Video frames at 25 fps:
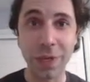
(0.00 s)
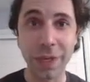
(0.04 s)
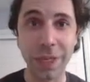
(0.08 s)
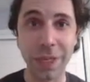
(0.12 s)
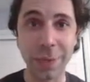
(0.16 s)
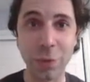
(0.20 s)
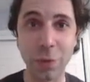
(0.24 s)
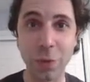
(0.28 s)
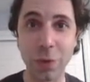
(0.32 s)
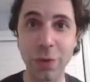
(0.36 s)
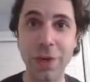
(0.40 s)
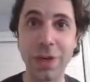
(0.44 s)
we're
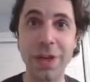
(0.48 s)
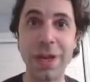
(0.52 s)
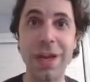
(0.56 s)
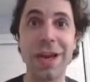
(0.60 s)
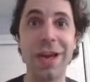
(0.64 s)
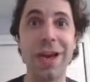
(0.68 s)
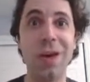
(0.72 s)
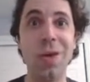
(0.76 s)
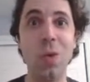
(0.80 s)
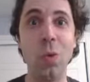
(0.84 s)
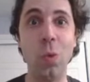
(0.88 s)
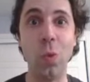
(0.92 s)
going to put
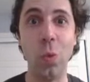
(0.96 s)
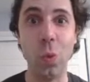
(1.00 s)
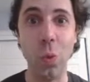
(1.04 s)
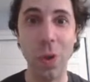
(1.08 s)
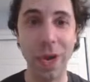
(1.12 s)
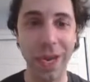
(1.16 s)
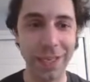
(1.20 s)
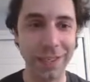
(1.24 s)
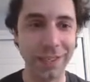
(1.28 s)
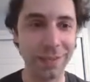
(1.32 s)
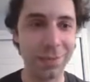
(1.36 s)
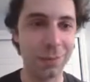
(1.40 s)
a
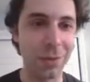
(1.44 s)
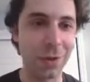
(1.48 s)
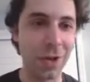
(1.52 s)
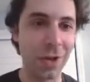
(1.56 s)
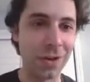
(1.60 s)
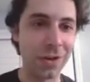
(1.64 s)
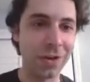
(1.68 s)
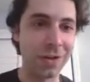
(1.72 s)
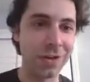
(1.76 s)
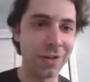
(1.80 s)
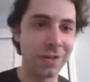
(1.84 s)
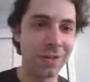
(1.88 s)
wait
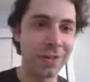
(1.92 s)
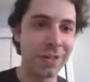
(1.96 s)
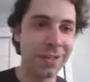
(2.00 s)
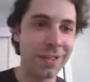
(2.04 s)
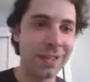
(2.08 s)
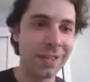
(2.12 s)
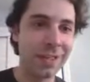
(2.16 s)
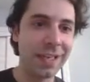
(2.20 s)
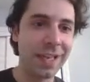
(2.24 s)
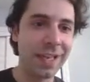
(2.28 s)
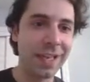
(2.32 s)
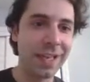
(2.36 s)
block.
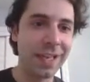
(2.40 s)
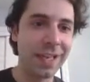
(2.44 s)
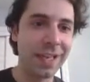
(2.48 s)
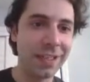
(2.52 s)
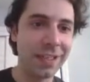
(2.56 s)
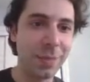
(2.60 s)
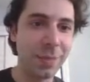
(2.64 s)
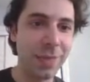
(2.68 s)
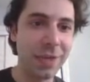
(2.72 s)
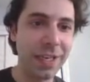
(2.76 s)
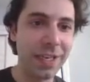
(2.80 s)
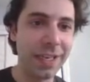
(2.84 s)
That's
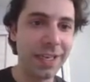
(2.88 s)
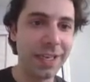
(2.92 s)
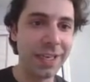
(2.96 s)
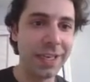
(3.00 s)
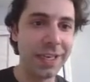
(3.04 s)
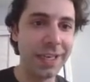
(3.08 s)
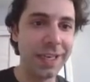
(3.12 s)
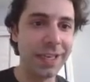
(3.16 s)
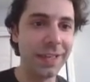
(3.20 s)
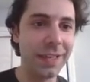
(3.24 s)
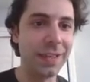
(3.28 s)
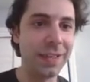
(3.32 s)
going to be
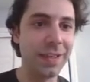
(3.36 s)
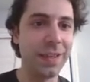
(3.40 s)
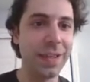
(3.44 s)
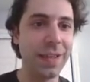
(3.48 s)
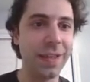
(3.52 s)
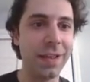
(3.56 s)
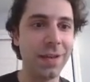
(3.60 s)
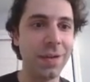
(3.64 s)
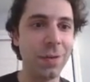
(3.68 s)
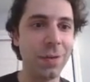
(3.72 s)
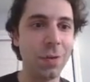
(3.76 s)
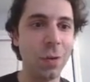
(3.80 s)
in
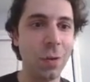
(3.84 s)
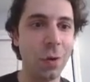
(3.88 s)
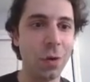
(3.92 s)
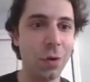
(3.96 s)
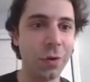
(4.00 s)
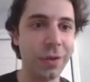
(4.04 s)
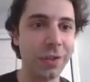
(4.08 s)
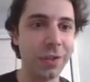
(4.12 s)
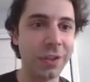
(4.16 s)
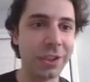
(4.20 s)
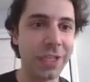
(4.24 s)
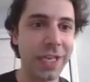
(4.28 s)
the
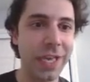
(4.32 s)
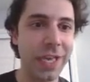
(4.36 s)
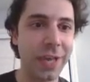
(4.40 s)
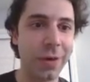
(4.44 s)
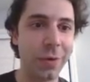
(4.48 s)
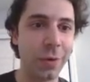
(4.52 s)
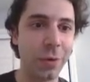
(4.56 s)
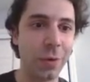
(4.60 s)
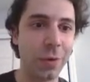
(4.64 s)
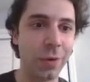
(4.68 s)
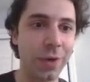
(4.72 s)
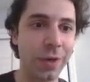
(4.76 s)
orange
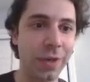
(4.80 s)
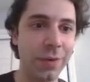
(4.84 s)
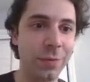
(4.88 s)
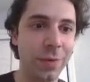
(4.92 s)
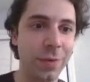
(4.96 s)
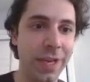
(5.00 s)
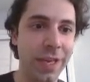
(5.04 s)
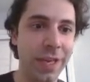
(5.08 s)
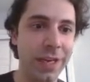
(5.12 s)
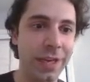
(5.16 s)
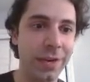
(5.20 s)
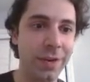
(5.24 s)
category
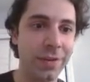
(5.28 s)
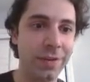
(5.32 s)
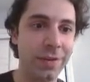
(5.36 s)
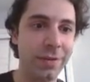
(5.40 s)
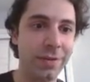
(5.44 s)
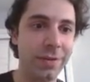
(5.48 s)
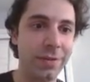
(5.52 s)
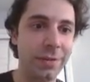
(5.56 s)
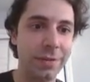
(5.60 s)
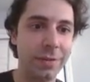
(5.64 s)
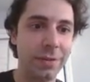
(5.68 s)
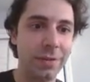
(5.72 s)
right here.